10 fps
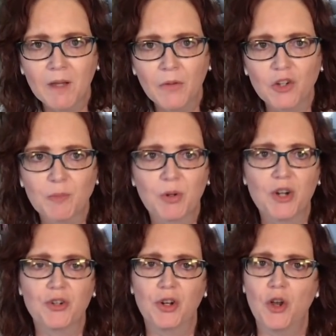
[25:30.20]
There's
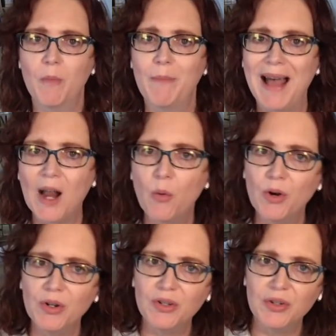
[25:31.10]
pressure to go
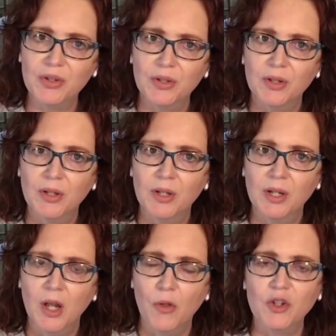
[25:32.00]
backwards.
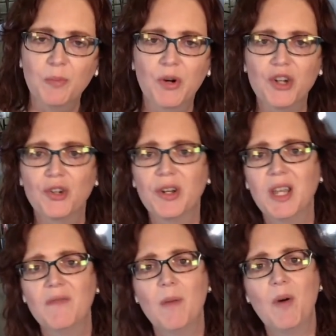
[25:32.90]
There's pressure to
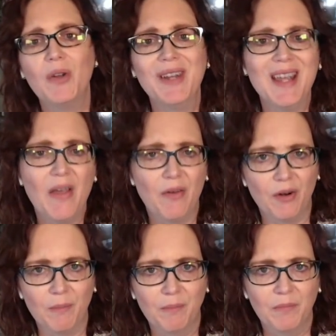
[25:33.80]
give up altogether.